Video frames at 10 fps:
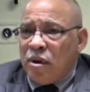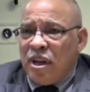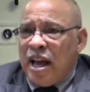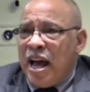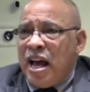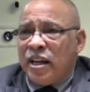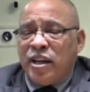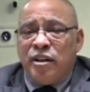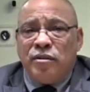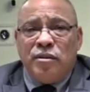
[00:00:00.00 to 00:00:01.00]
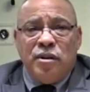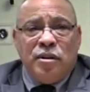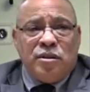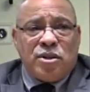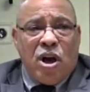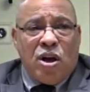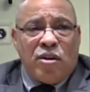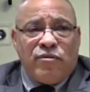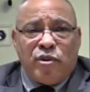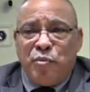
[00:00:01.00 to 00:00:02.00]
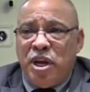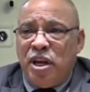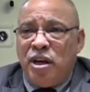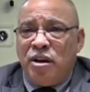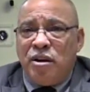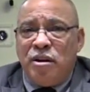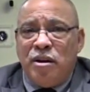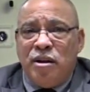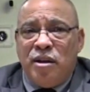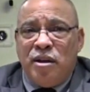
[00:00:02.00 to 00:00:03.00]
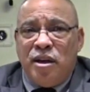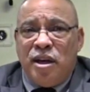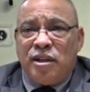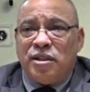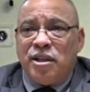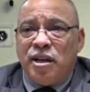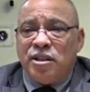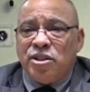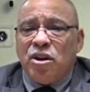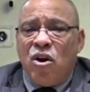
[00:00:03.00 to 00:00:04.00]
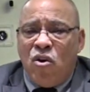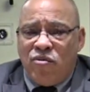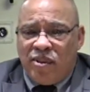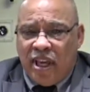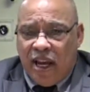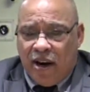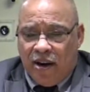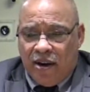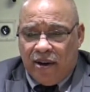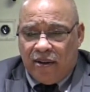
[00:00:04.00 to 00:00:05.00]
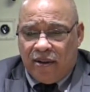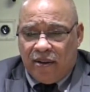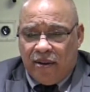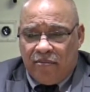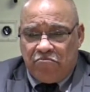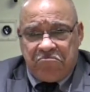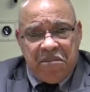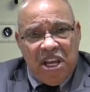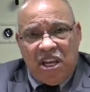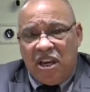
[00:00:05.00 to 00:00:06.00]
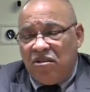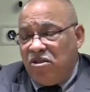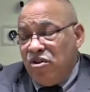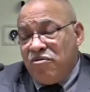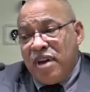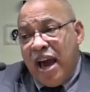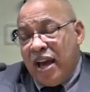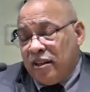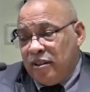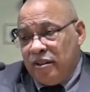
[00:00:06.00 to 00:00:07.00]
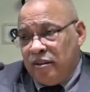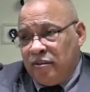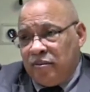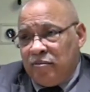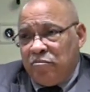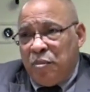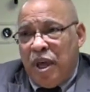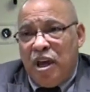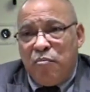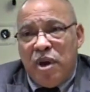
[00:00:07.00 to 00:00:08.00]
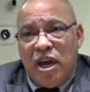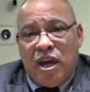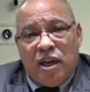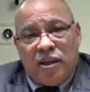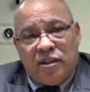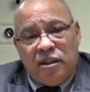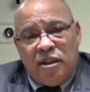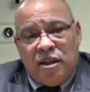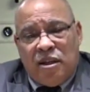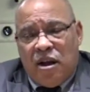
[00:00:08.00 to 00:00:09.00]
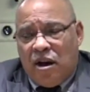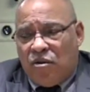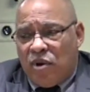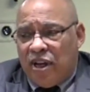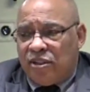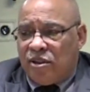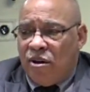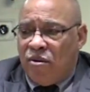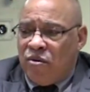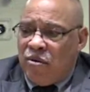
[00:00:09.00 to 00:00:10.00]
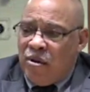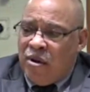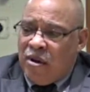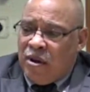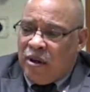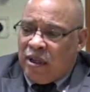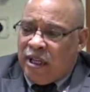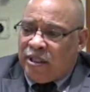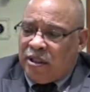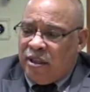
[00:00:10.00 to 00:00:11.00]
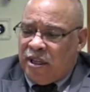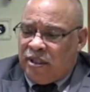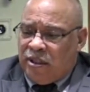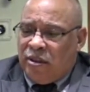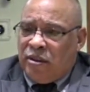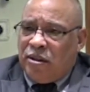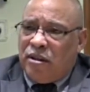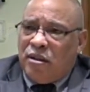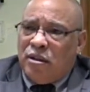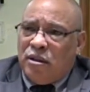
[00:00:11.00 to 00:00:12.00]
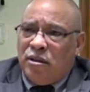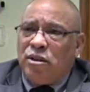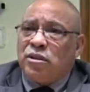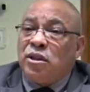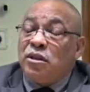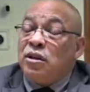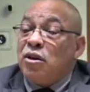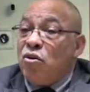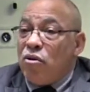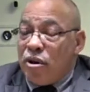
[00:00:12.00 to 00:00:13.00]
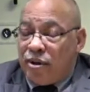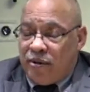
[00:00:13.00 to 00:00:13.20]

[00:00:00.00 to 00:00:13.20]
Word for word: God can talk from here and touch over there. Amen. He can do that. Amen. All right, so let's let's look to the Lord.